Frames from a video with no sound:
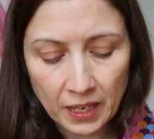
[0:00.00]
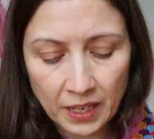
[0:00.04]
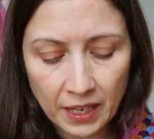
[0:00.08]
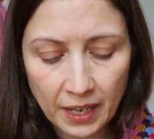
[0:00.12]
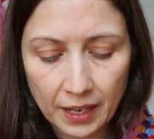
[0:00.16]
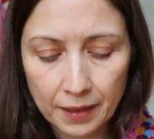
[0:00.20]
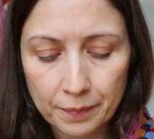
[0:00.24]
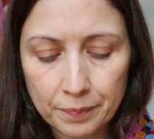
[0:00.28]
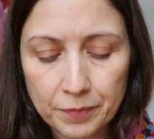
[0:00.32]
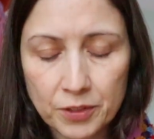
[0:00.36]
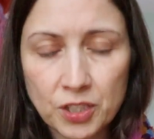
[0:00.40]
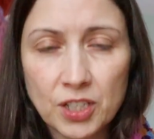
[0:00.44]

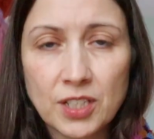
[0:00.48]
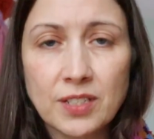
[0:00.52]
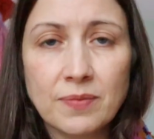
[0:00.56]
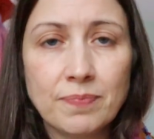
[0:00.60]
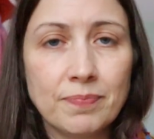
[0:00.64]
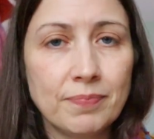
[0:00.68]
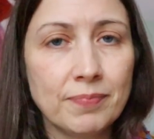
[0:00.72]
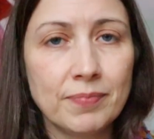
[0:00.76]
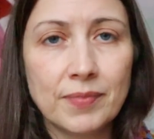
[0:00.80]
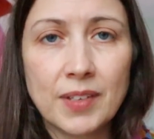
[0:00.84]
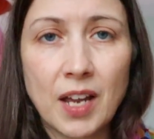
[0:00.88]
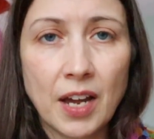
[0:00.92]
Yeah,
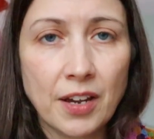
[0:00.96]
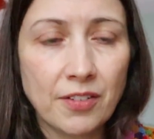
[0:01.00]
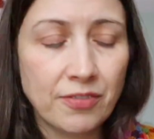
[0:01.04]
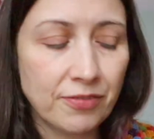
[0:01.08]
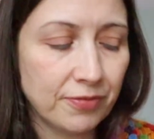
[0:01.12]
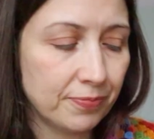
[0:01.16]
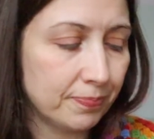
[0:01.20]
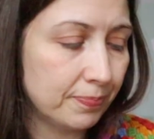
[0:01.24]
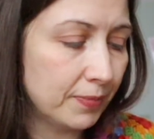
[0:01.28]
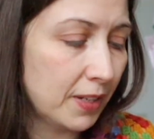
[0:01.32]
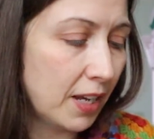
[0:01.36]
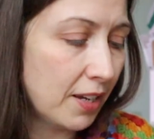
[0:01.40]
just
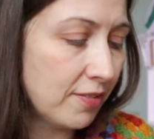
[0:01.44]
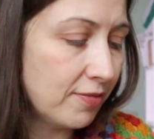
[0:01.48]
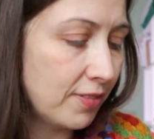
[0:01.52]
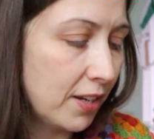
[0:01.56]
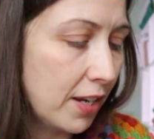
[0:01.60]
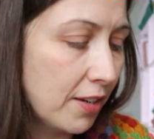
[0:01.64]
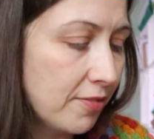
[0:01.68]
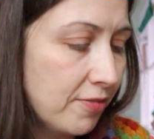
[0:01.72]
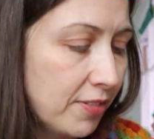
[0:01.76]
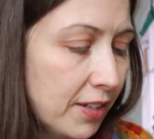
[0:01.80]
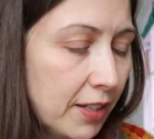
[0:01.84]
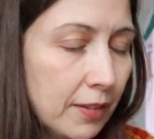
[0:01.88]

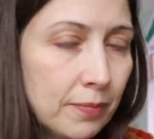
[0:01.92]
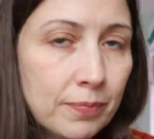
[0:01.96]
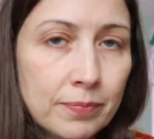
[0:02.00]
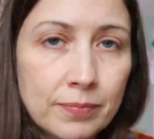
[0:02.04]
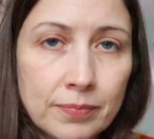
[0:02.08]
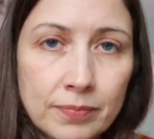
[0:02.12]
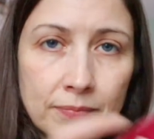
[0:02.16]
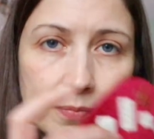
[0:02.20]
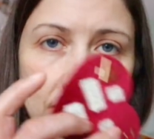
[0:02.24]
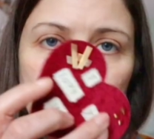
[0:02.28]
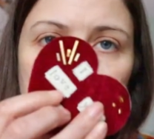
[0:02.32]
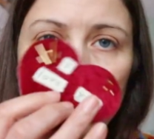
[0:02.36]
lifing,
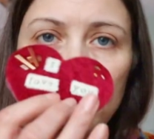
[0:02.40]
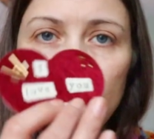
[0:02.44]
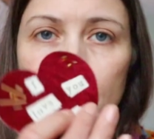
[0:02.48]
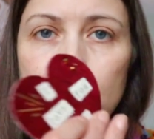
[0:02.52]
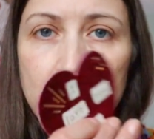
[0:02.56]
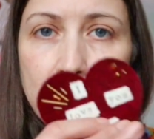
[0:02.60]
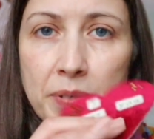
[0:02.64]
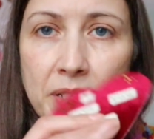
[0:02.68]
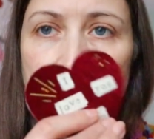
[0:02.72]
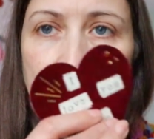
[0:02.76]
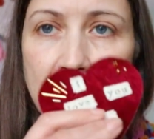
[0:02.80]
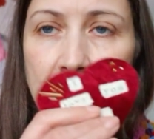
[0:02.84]

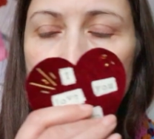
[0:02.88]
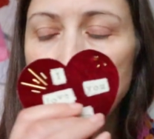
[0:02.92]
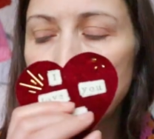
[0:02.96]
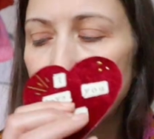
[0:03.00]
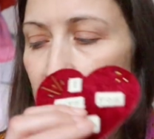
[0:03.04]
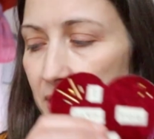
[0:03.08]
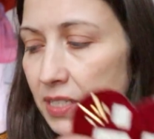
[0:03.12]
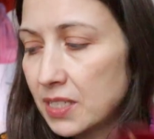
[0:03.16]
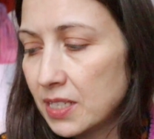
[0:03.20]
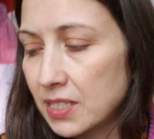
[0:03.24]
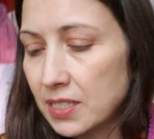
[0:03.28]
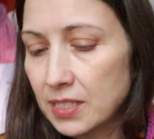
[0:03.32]

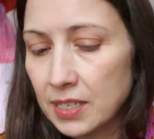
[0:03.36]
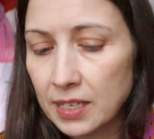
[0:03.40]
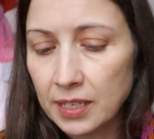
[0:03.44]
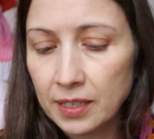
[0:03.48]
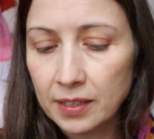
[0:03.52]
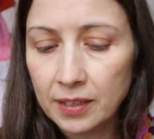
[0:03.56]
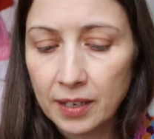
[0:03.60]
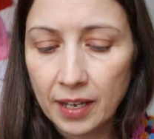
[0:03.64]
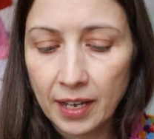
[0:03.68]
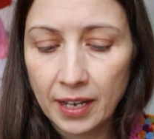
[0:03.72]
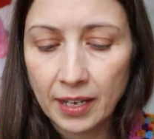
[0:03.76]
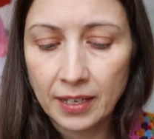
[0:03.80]

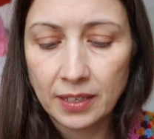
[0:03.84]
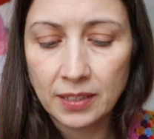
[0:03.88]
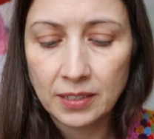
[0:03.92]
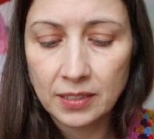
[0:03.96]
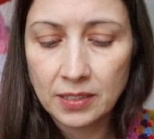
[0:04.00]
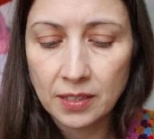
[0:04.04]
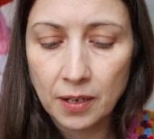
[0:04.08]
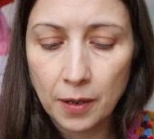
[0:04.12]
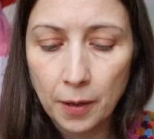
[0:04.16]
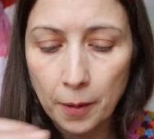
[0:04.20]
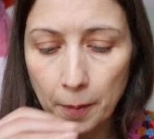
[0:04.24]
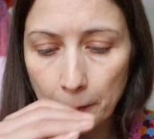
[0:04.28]
businessing,
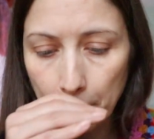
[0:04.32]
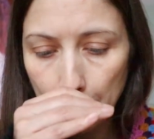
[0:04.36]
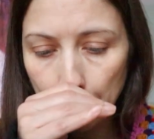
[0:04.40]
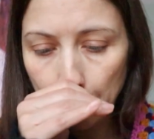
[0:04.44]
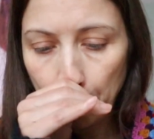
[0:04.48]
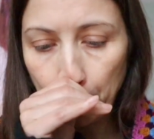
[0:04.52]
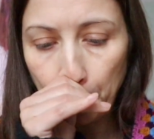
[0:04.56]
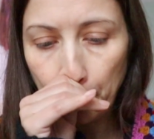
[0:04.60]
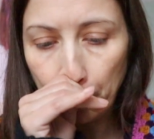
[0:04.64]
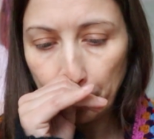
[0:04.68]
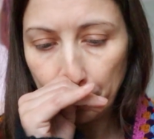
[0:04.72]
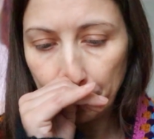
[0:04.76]
and
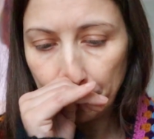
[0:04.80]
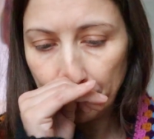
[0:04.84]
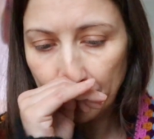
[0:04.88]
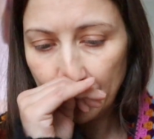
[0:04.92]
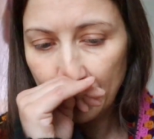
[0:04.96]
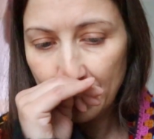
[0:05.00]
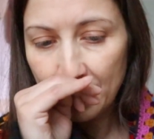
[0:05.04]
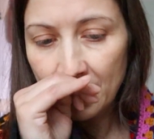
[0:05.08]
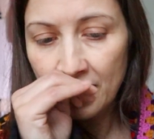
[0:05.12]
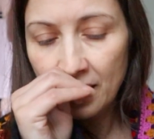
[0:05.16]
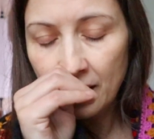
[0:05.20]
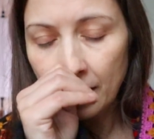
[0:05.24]

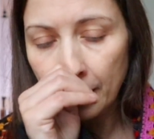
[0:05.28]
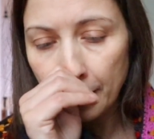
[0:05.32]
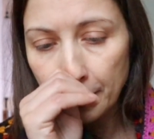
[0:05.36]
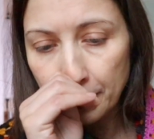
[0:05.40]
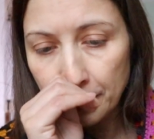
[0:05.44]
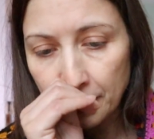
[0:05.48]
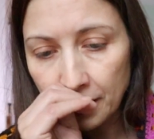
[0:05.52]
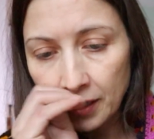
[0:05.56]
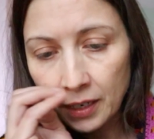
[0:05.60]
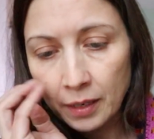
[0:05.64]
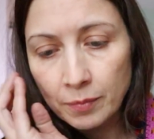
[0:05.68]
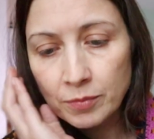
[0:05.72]
I
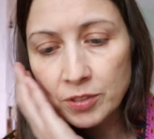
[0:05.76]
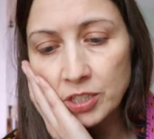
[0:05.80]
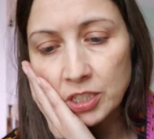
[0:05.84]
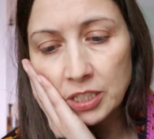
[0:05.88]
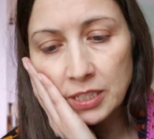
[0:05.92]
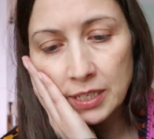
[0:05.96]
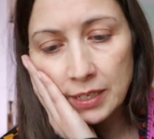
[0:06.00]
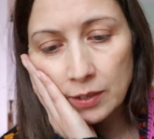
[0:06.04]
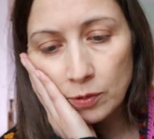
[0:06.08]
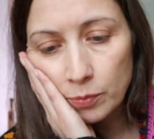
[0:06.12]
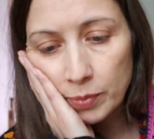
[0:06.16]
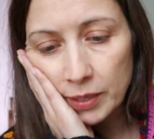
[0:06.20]
think I'm
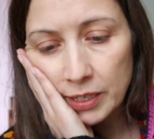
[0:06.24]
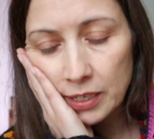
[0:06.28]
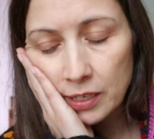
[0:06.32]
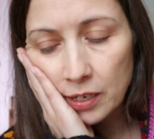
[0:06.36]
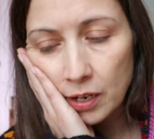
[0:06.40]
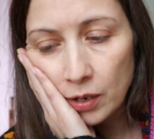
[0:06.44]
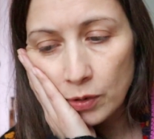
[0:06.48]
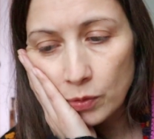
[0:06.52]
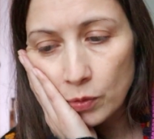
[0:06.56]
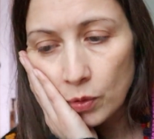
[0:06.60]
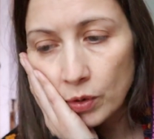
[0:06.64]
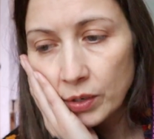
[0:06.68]
just a little bit
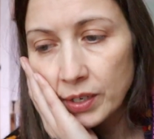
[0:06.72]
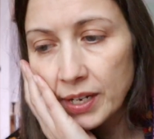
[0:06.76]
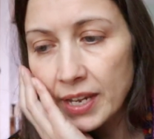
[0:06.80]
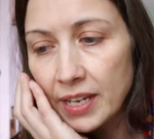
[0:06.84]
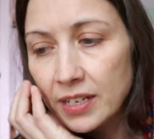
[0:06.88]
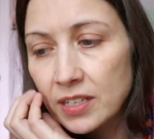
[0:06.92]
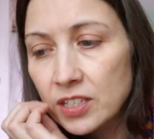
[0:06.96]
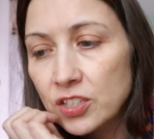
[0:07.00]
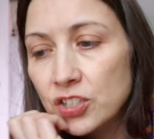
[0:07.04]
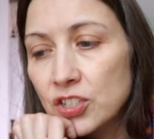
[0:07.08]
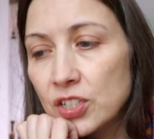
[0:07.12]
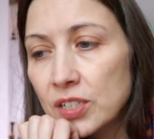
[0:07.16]
low on
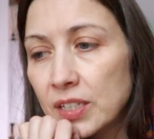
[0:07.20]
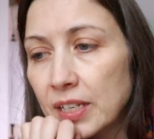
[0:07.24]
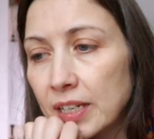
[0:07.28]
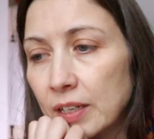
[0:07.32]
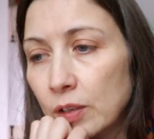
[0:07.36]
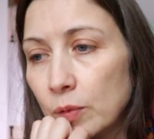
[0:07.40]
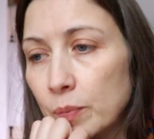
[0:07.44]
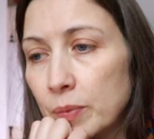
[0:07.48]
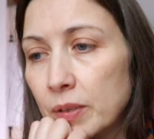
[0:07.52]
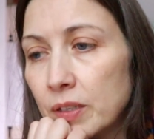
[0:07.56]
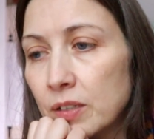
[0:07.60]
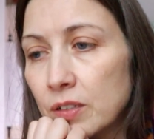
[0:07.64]
energy
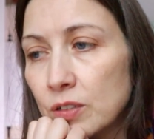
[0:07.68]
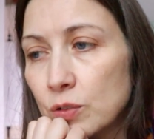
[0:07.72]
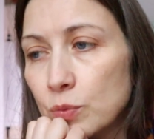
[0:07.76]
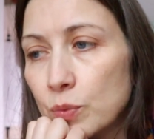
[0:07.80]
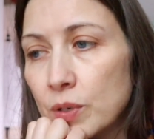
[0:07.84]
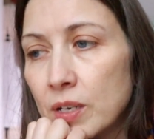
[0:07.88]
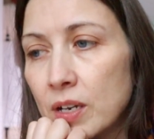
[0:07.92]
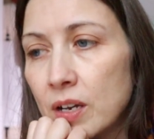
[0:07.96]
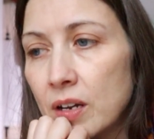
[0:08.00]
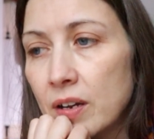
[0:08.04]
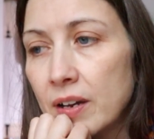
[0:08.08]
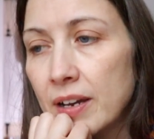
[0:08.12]
now because
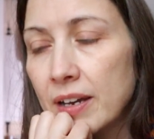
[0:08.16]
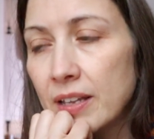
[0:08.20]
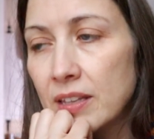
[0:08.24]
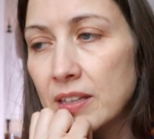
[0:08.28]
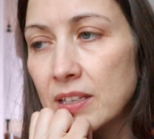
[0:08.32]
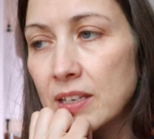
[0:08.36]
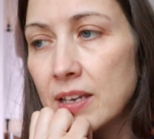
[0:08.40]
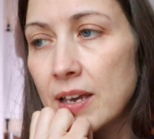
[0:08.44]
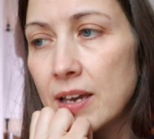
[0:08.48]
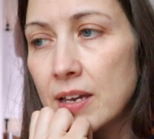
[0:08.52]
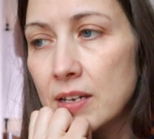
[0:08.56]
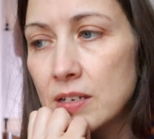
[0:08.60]
we are at
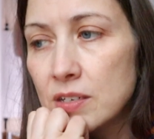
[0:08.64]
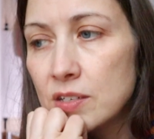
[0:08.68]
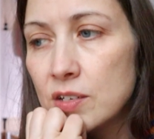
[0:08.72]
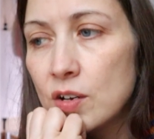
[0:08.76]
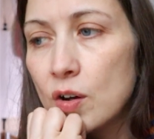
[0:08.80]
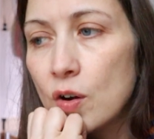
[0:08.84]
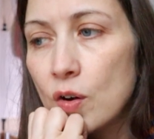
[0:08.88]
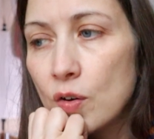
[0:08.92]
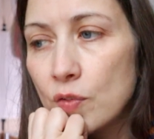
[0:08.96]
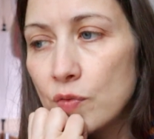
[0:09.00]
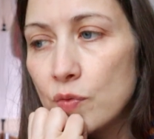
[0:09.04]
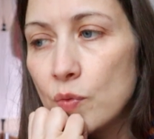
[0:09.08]
the end
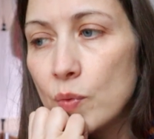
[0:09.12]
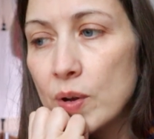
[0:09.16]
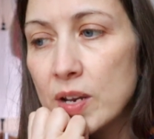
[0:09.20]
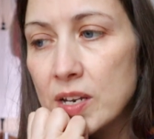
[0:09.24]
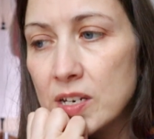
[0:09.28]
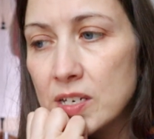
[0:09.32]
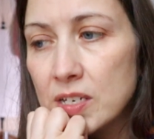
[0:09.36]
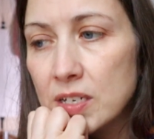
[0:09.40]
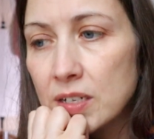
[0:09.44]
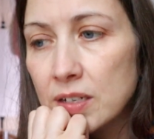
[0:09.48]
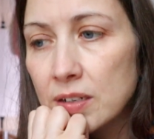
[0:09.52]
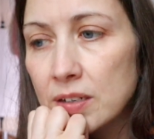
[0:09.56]
of
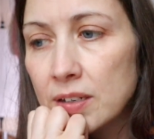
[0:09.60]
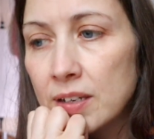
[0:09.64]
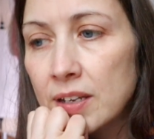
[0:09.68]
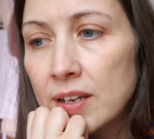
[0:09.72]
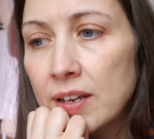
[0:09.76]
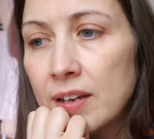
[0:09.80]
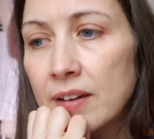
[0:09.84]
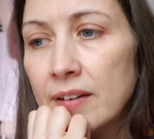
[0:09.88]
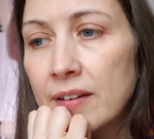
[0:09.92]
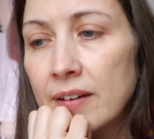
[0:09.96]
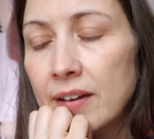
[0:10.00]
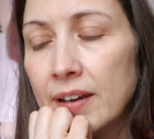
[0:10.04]
winter,
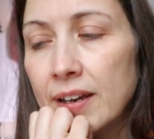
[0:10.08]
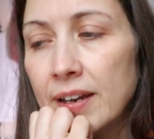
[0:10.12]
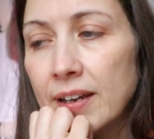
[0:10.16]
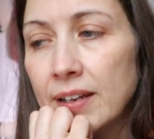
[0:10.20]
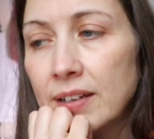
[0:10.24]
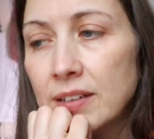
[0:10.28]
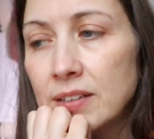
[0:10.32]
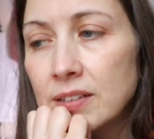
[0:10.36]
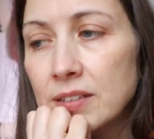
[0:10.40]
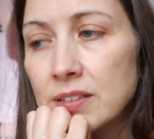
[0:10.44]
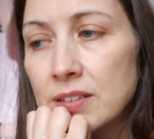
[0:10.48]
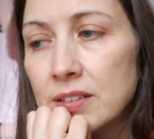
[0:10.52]

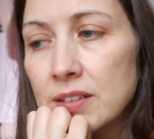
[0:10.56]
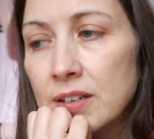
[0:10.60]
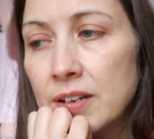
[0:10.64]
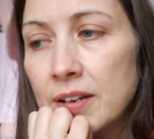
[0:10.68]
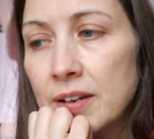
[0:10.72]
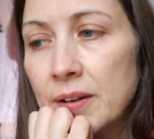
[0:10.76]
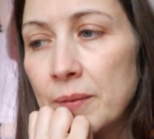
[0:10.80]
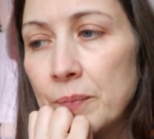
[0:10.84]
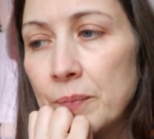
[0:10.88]
and